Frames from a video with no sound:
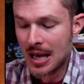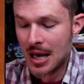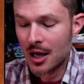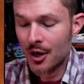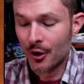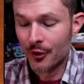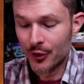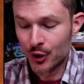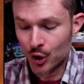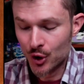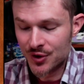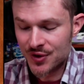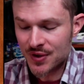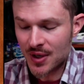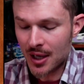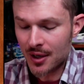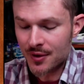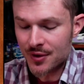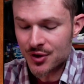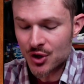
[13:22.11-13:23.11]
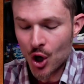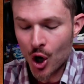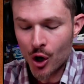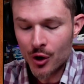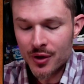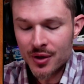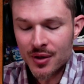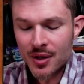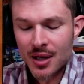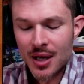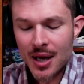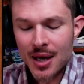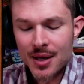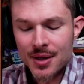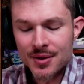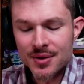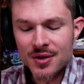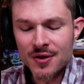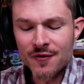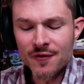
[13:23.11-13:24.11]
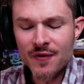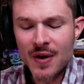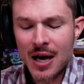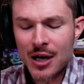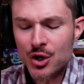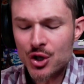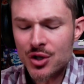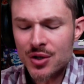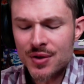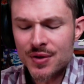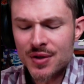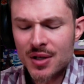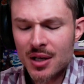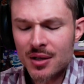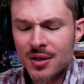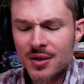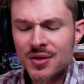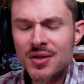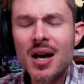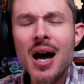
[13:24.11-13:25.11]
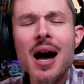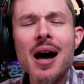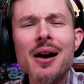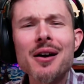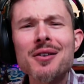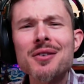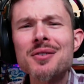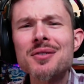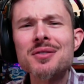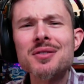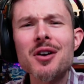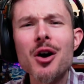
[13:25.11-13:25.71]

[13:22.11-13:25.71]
And on the good side of this card indicates affections and desires